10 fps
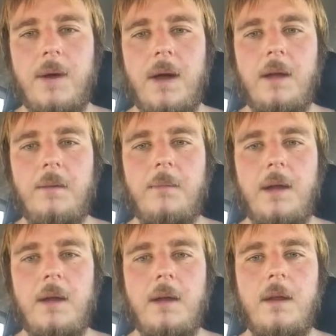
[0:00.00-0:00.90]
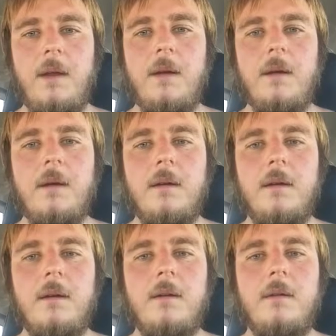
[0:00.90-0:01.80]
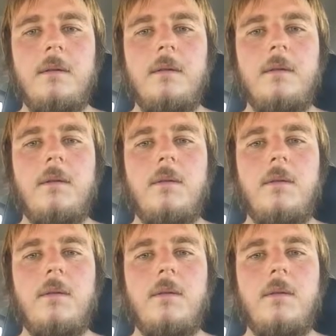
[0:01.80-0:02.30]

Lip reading: Padme Hum.